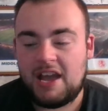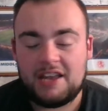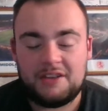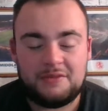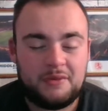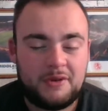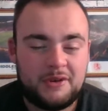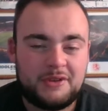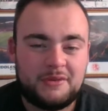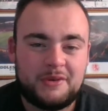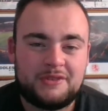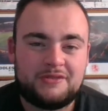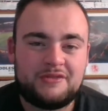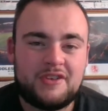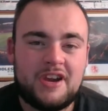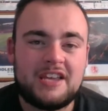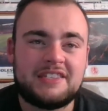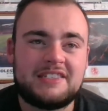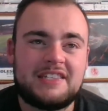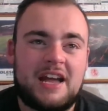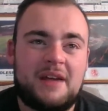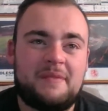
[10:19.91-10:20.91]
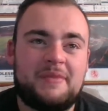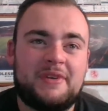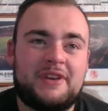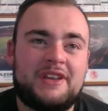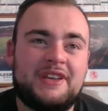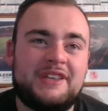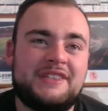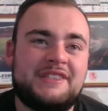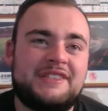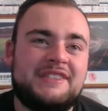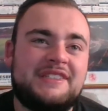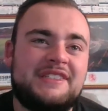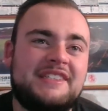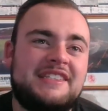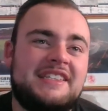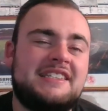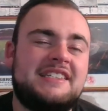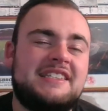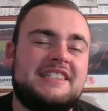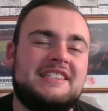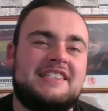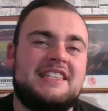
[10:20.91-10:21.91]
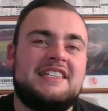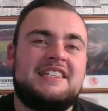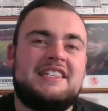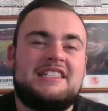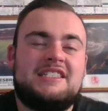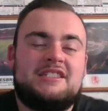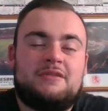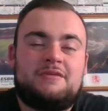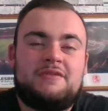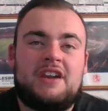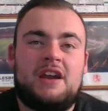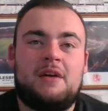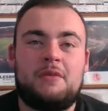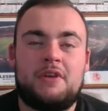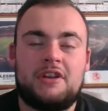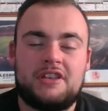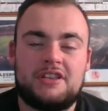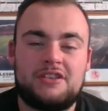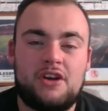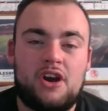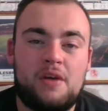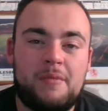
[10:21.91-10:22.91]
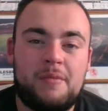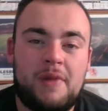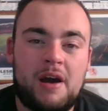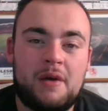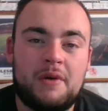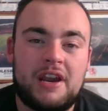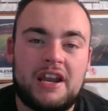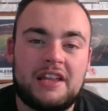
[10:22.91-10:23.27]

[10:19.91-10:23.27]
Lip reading: I just wanted to address that because this is something I wanted to talk about,